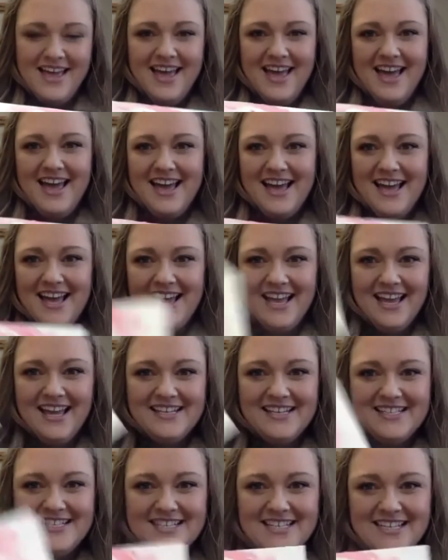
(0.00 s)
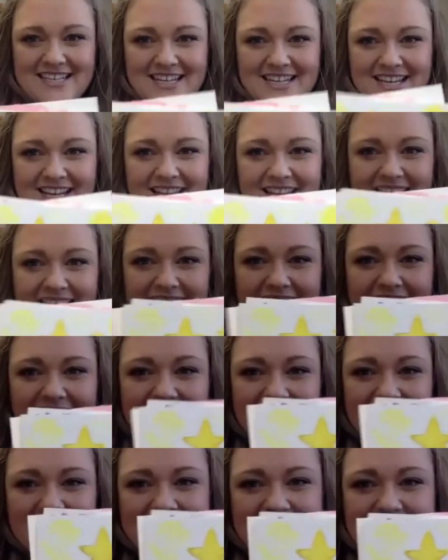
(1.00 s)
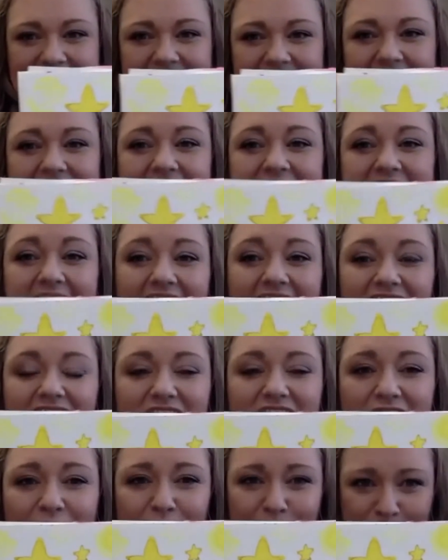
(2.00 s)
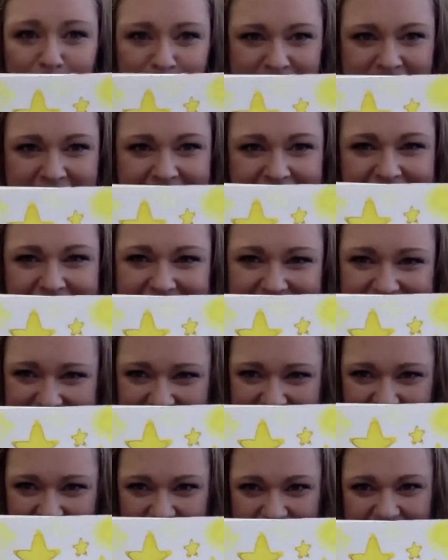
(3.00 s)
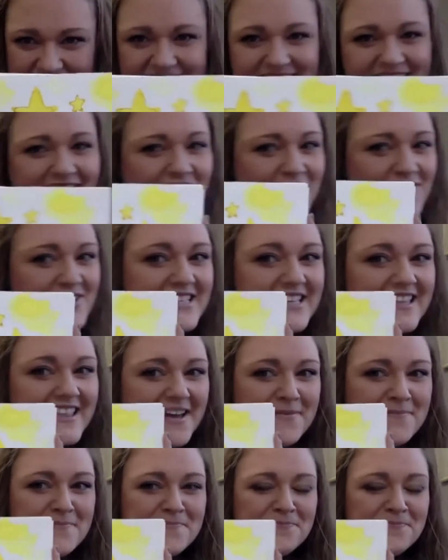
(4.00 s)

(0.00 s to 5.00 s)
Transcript: and these yellow stars. Can you see them?